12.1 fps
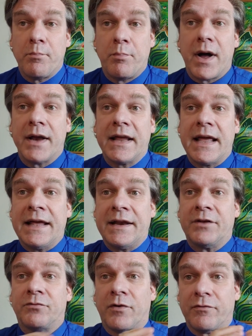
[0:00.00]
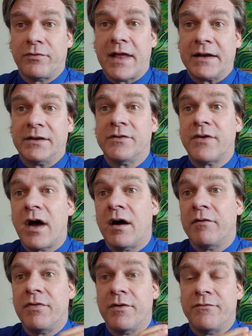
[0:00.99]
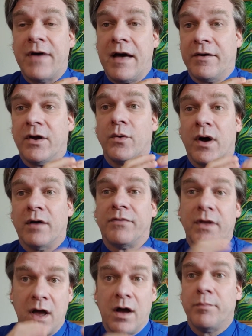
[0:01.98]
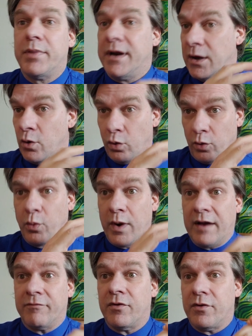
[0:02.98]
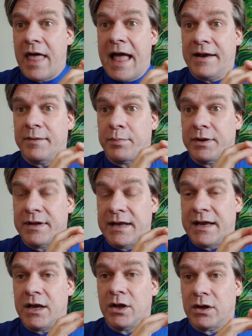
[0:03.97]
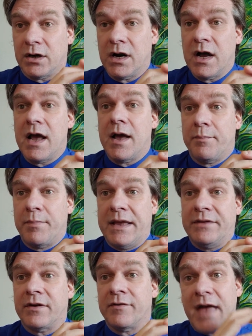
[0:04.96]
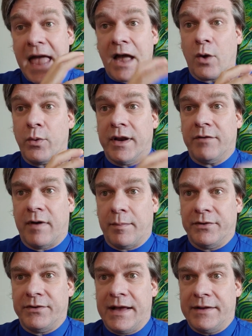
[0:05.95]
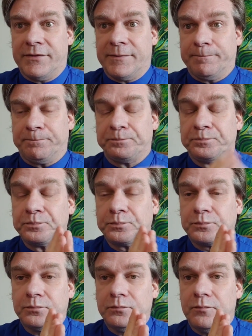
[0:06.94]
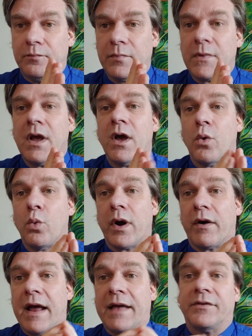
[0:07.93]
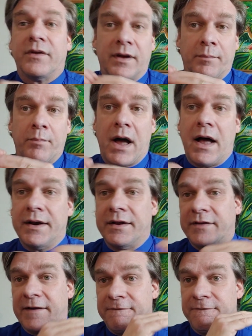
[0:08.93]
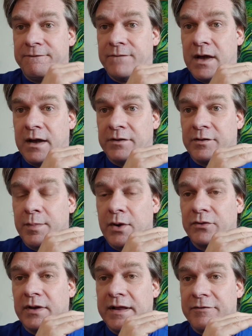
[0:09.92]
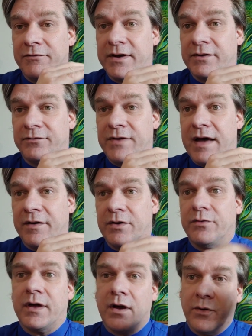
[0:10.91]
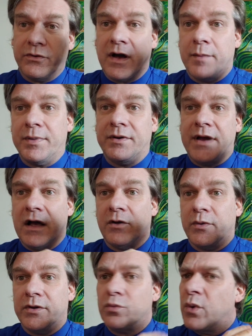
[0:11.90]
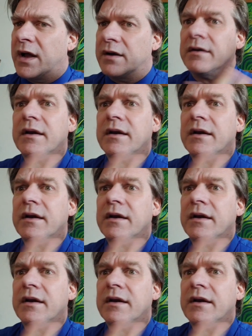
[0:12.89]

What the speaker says: But it is reflective of the value of the company or whatever that particular piece of equity represents. Whereas a bond is supposedly a fixed value that goes up and down with what?